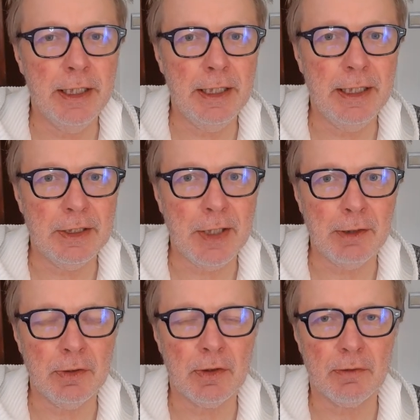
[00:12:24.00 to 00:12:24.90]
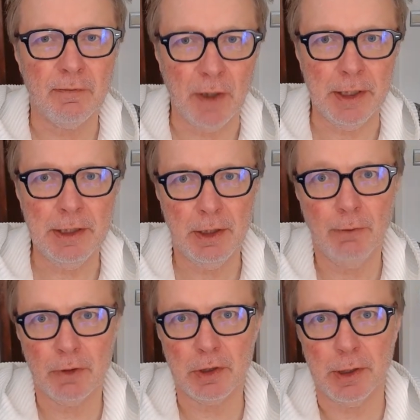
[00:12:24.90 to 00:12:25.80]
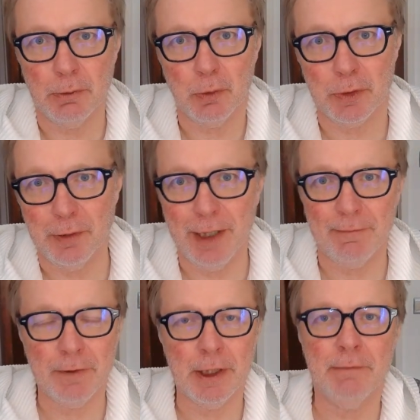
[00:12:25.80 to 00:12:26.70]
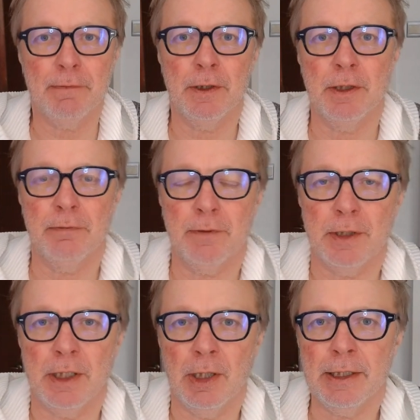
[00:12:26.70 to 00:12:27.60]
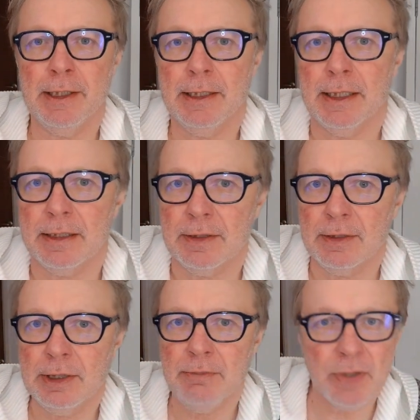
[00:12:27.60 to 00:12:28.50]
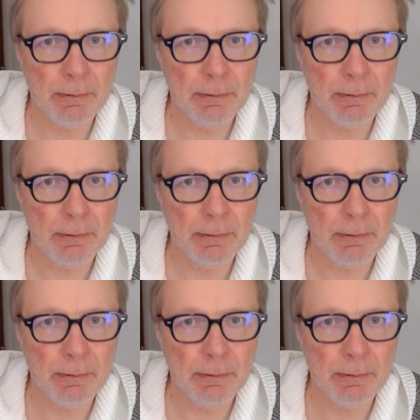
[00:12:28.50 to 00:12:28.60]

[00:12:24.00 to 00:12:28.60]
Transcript: It sounds funny. Obviously, it wasn't that funny for the guy at the time.